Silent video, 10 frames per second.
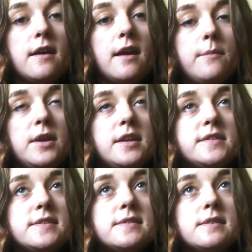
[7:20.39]
I mean,
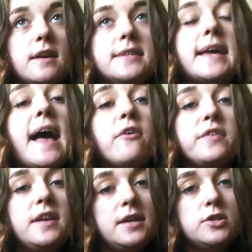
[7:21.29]
it's
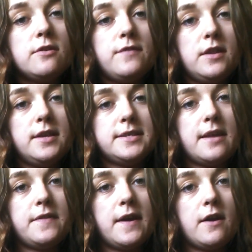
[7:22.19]
healthy to get your feelings
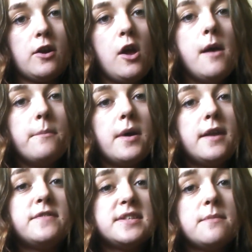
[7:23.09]
out there, but
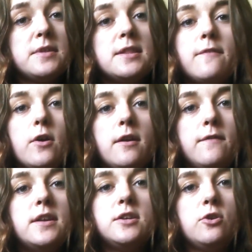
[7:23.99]
if it's something they've already
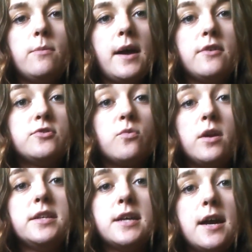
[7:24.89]
vented to you about
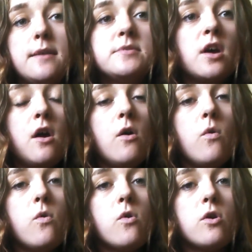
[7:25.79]
20 times,
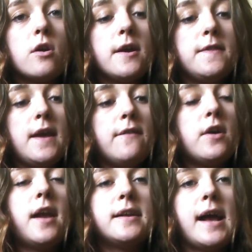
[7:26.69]
or they've
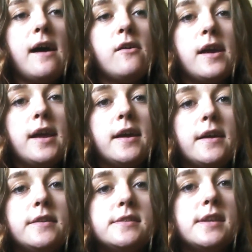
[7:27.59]
got it out
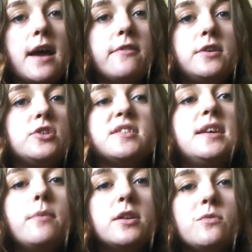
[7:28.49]
and now they just
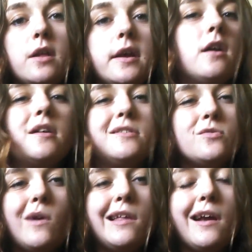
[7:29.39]
keep on dwelling on it and
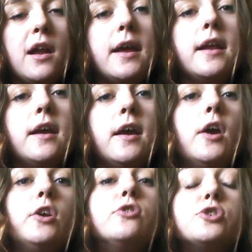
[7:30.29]
dwelling on it,
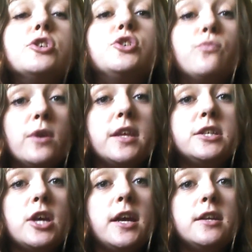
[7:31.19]
you should really
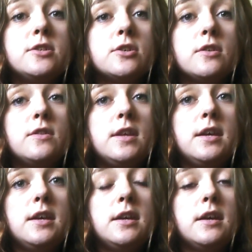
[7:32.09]
change
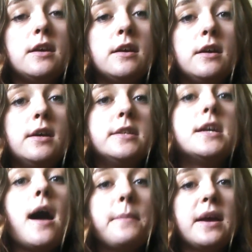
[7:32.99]
the
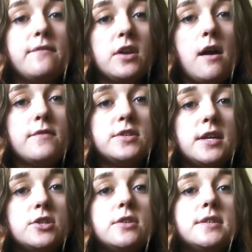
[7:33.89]
topic of the
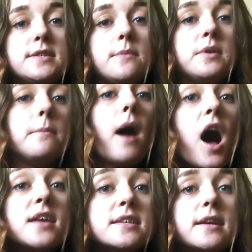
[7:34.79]
conversation to something
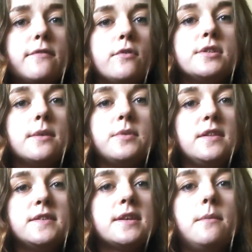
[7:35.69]
positive or something
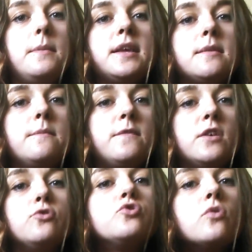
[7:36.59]
that's going to make them
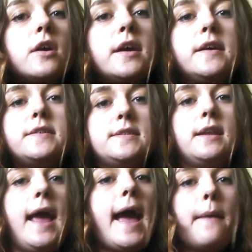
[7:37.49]
feel joyous
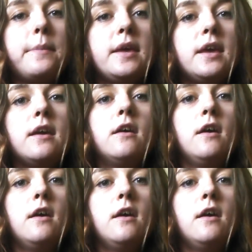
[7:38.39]
and happy.